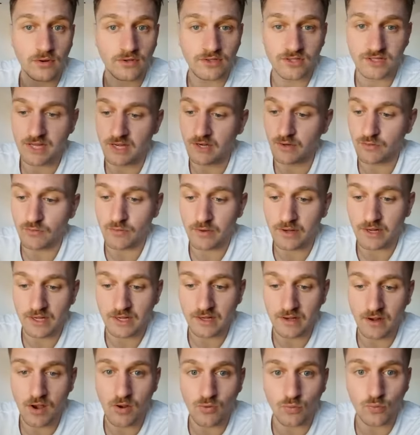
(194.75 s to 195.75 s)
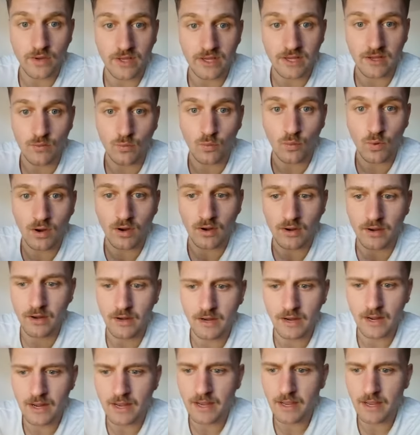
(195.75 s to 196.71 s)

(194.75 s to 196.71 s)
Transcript: just had a really long week in work.